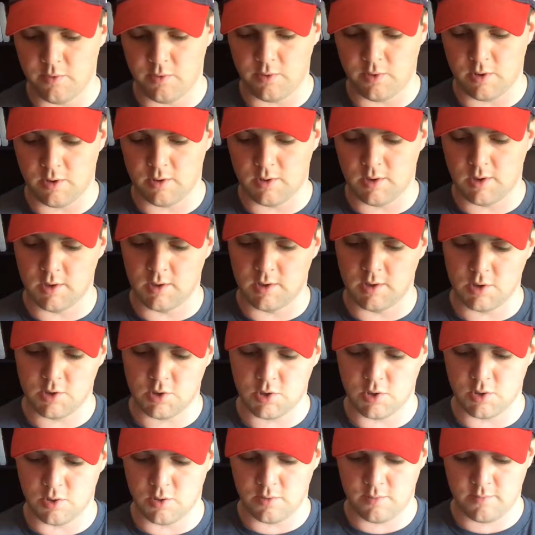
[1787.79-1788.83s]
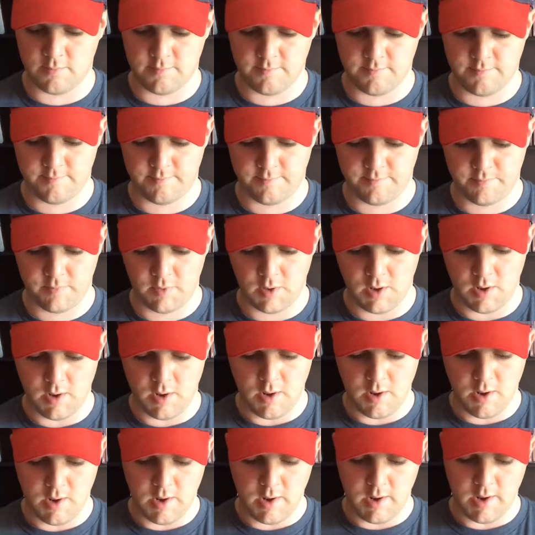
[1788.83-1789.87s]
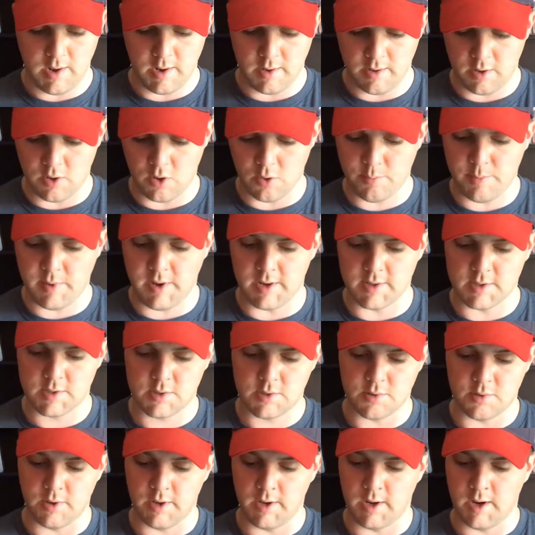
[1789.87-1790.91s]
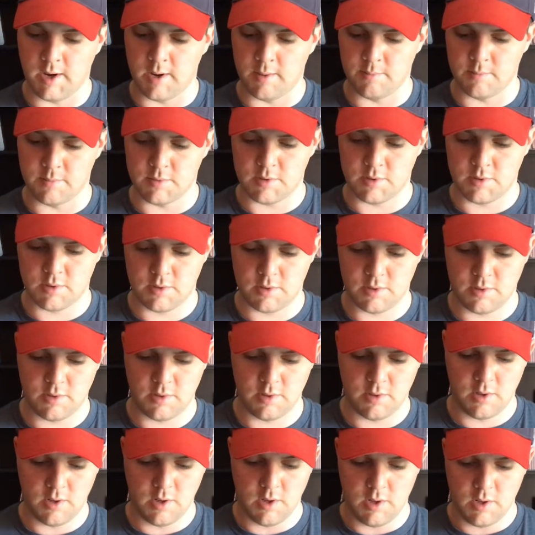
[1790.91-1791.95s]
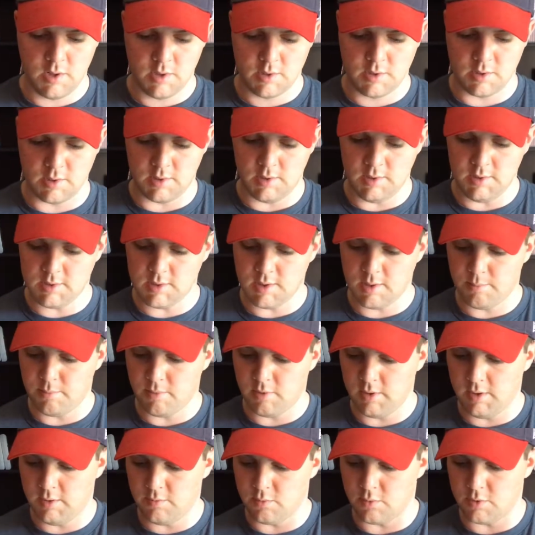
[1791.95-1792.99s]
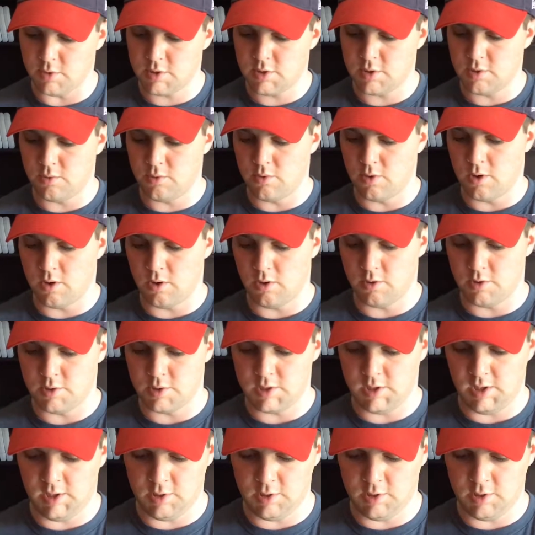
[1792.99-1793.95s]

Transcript: real good condition. And they were PS3 games. So these I believe were $2